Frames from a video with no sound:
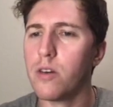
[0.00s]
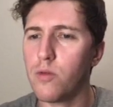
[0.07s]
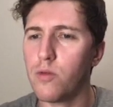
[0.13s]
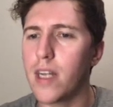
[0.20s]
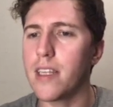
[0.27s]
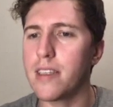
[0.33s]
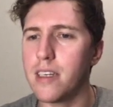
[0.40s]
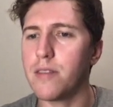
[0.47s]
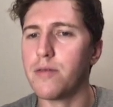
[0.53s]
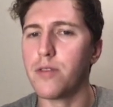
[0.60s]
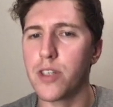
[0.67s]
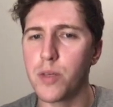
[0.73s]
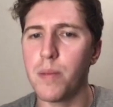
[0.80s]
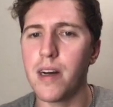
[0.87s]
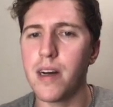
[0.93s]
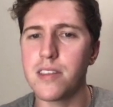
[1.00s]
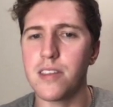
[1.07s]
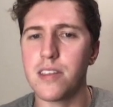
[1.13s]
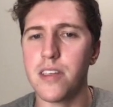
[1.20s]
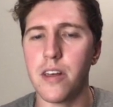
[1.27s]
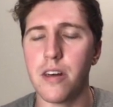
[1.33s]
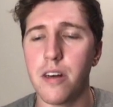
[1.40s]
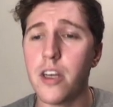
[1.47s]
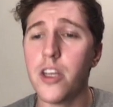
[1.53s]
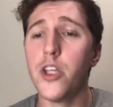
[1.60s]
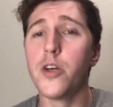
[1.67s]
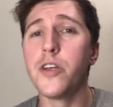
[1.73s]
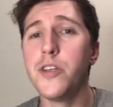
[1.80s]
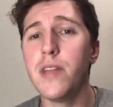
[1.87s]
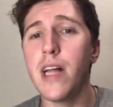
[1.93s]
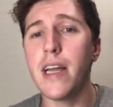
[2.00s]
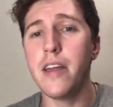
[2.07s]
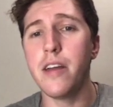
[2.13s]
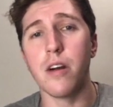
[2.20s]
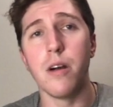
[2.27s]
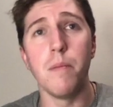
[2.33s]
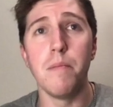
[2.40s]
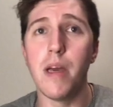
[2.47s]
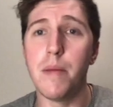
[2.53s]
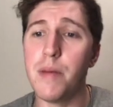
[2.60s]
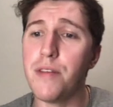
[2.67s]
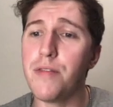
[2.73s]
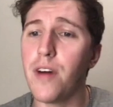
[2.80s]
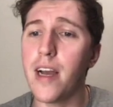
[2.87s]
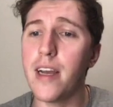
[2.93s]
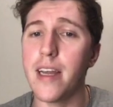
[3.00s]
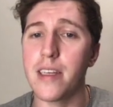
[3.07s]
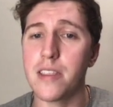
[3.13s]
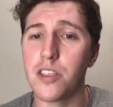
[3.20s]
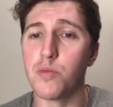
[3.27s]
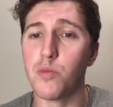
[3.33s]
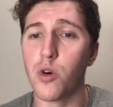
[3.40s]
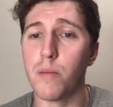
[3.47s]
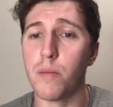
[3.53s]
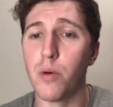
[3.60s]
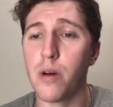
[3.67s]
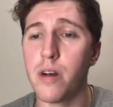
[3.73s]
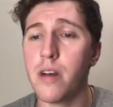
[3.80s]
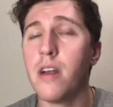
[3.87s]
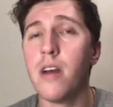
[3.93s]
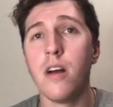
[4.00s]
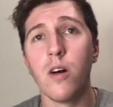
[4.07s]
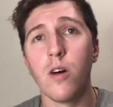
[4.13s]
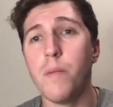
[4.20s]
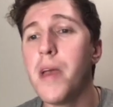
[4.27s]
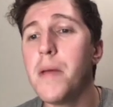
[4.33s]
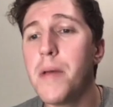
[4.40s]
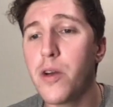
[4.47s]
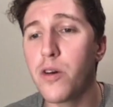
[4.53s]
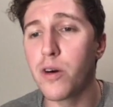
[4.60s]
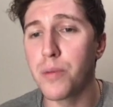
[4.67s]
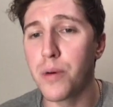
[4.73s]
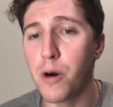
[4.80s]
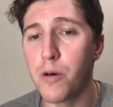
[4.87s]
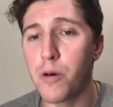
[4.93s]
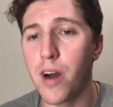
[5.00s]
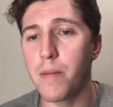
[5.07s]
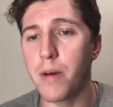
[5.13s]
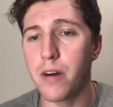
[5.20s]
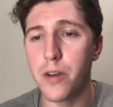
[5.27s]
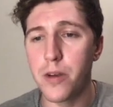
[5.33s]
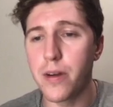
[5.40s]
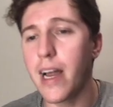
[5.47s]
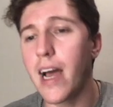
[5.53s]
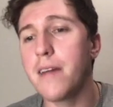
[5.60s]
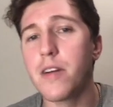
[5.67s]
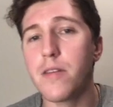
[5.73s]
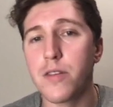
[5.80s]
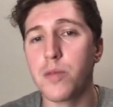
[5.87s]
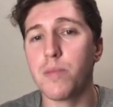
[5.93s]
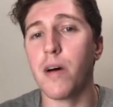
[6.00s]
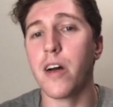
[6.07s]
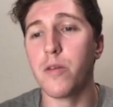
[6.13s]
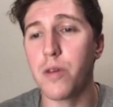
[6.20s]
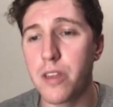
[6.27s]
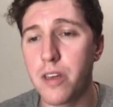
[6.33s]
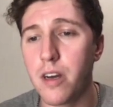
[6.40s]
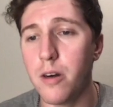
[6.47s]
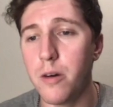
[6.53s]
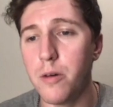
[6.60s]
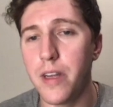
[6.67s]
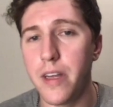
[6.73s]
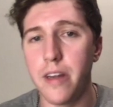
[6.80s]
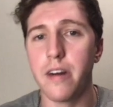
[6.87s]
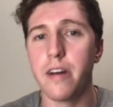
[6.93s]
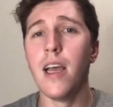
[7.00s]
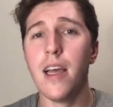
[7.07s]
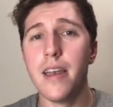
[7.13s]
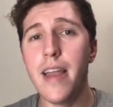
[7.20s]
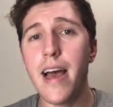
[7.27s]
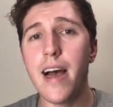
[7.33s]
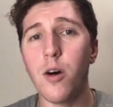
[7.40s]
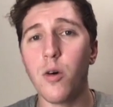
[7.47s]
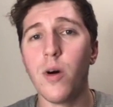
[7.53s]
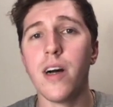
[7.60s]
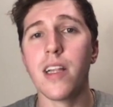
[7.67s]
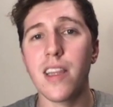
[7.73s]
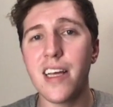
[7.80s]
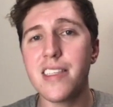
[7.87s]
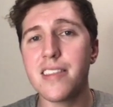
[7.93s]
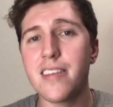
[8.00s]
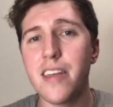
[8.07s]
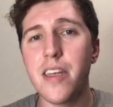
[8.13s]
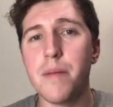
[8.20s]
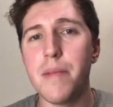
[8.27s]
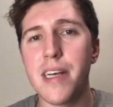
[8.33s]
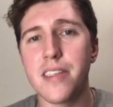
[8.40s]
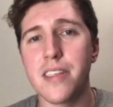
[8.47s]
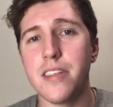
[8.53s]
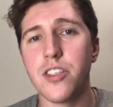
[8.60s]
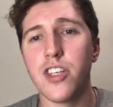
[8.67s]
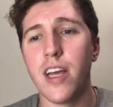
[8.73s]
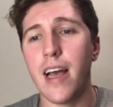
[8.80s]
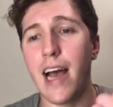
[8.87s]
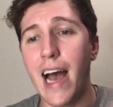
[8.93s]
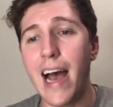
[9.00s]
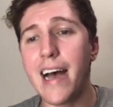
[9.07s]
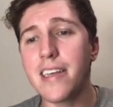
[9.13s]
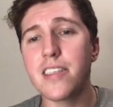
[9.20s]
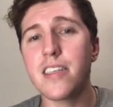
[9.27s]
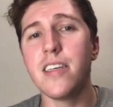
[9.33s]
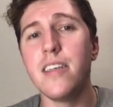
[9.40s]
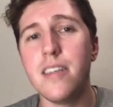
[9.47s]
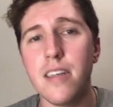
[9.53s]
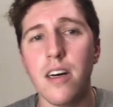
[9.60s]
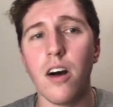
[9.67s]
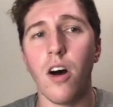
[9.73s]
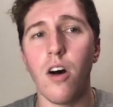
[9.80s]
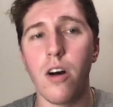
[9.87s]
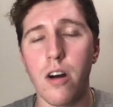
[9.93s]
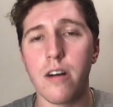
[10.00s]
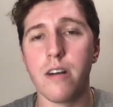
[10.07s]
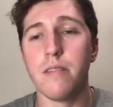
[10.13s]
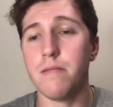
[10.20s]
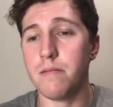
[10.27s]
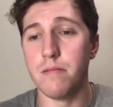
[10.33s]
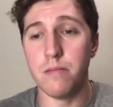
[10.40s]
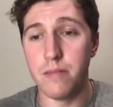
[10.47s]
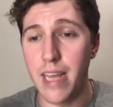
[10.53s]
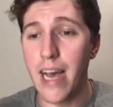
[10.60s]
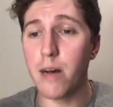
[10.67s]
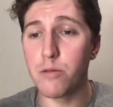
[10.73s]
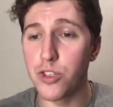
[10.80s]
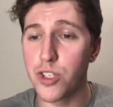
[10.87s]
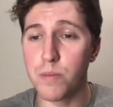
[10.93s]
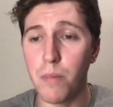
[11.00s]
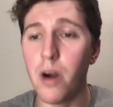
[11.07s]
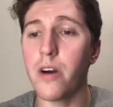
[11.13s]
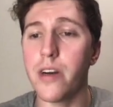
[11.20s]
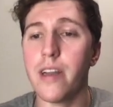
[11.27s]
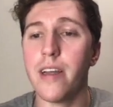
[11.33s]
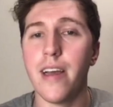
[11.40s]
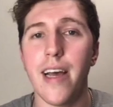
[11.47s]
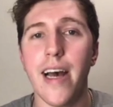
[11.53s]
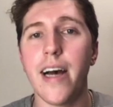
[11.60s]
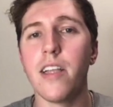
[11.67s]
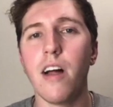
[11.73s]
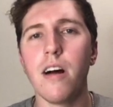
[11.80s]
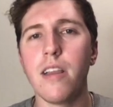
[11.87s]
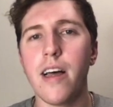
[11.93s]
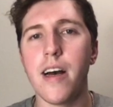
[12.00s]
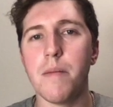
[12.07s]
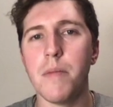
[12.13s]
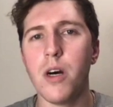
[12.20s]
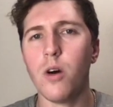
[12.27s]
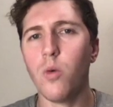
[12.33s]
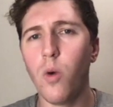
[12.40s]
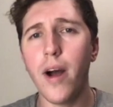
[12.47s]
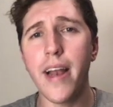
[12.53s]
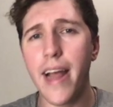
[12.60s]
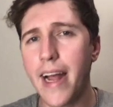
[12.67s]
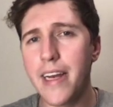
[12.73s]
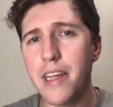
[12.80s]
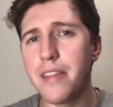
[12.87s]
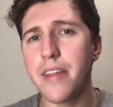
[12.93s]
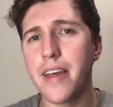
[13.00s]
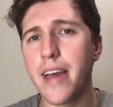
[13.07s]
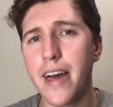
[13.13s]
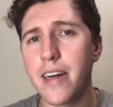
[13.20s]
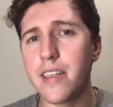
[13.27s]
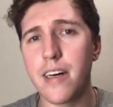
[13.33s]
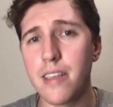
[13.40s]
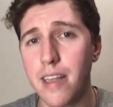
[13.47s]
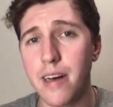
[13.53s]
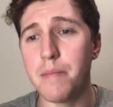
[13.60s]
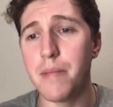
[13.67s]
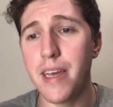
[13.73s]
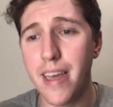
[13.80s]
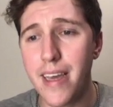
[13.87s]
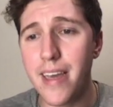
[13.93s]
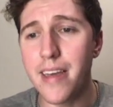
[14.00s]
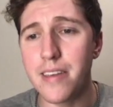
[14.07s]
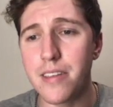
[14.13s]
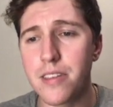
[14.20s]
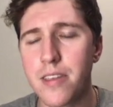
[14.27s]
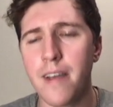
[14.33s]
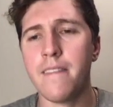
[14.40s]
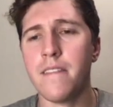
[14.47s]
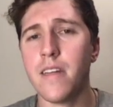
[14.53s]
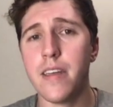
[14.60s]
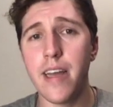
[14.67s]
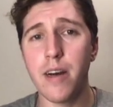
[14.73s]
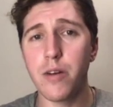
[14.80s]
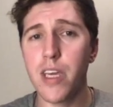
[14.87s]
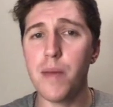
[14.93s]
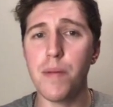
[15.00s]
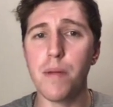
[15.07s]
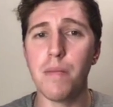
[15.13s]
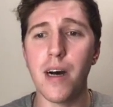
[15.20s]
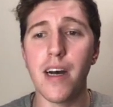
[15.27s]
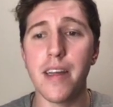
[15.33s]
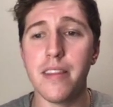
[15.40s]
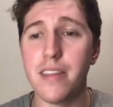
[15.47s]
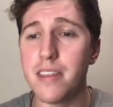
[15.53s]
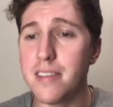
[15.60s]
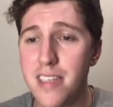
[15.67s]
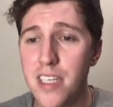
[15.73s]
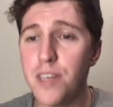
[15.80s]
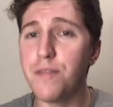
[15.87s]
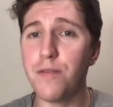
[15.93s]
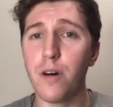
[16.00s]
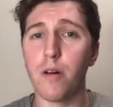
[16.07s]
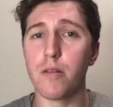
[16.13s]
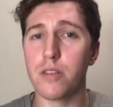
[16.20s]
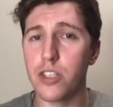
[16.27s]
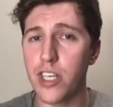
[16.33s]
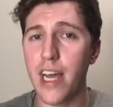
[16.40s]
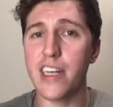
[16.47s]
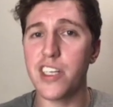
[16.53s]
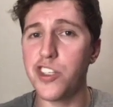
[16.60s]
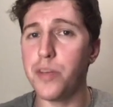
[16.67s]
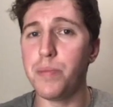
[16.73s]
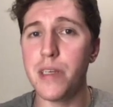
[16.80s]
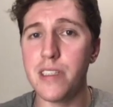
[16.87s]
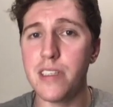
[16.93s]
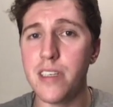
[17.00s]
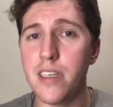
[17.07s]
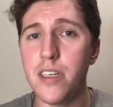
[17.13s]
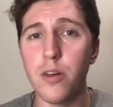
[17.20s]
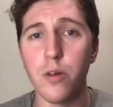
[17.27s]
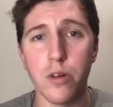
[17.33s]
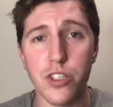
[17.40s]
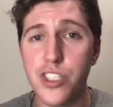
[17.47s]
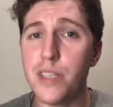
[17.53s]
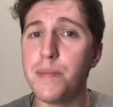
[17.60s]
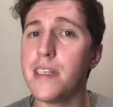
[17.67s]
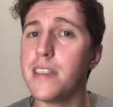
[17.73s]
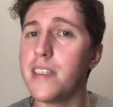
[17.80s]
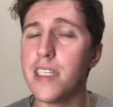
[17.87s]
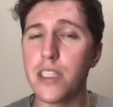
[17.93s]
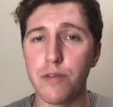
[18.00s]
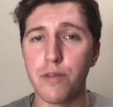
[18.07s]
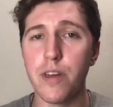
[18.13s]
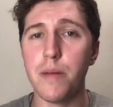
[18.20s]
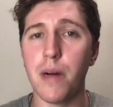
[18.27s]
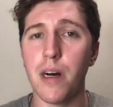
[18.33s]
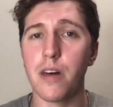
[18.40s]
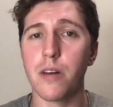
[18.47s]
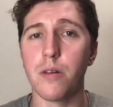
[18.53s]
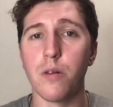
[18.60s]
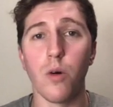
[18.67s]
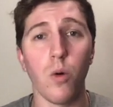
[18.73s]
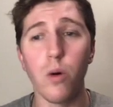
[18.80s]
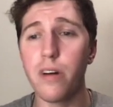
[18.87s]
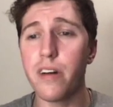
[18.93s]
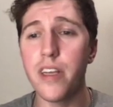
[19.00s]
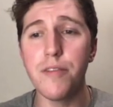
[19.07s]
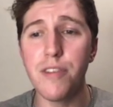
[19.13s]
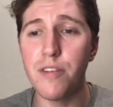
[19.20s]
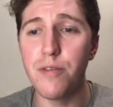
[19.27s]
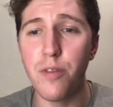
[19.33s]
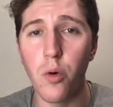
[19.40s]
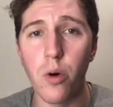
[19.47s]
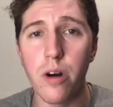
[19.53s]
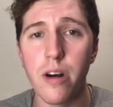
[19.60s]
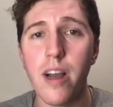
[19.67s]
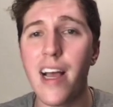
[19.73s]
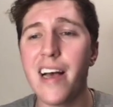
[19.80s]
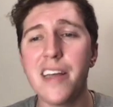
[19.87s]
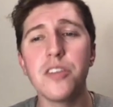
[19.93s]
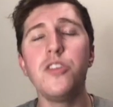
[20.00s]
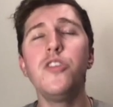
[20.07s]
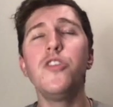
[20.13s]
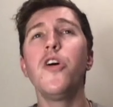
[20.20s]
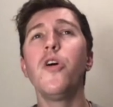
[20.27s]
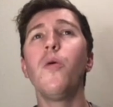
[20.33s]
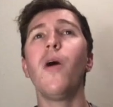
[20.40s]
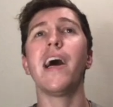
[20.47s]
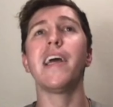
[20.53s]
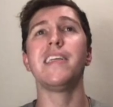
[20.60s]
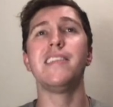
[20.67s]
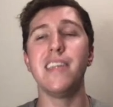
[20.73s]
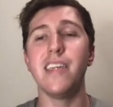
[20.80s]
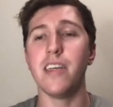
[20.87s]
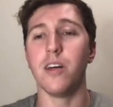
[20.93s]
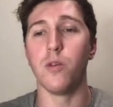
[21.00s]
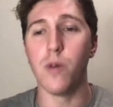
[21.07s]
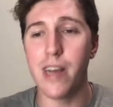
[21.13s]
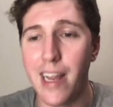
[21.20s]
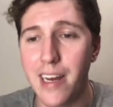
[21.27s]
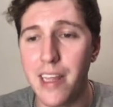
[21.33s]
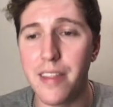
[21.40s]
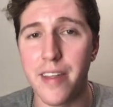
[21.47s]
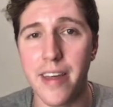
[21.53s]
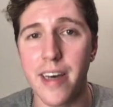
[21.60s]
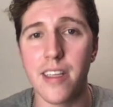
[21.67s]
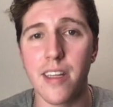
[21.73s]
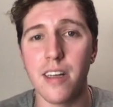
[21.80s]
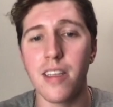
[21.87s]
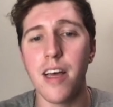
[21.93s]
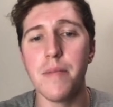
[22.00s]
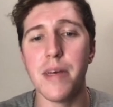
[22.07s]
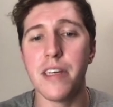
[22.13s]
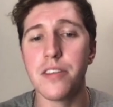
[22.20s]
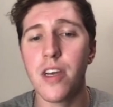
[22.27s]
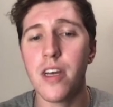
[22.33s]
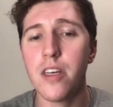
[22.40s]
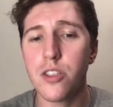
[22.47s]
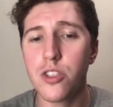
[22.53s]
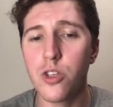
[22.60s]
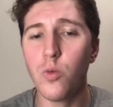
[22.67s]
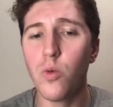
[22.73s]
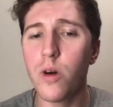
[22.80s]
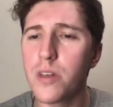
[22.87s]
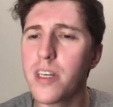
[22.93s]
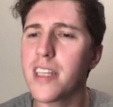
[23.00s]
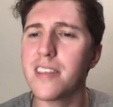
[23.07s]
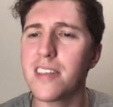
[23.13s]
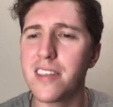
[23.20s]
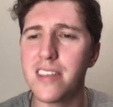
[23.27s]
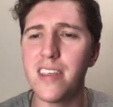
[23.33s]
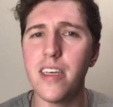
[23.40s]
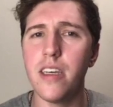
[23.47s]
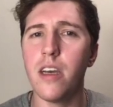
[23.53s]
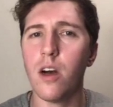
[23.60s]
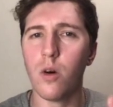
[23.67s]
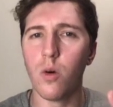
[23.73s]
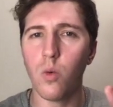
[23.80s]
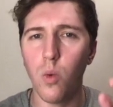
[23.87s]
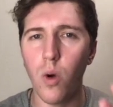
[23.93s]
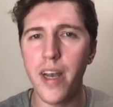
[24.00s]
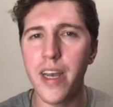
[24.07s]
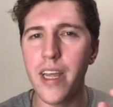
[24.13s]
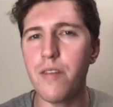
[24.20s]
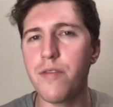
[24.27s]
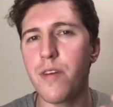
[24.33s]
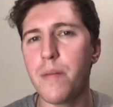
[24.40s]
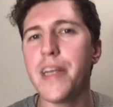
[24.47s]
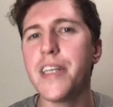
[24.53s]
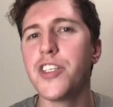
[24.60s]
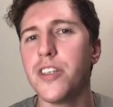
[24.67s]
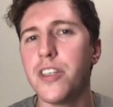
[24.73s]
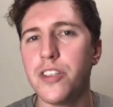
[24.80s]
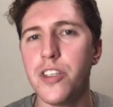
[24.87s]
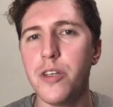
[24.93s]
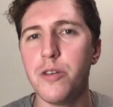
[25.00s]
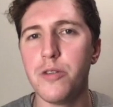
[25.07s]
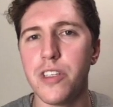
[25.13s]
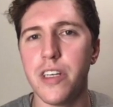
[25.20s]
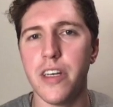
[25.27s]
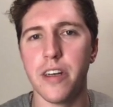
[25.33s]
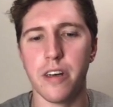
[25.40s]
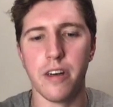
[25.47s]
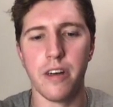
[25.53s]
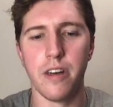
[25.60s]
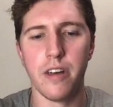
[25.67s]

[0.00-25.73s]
relative responses here. You can do that here. Maybe finance is more important, or maybe you're a programmer. You can have it respond with code here. Now, let's send a message asking our now smart LLM what AnythingLLM is. Now, keep in mind, the default ChatGPT or GPT-3 model, or even 4, has no idea what AnythingLLM is, so we'll get to see what information is used here.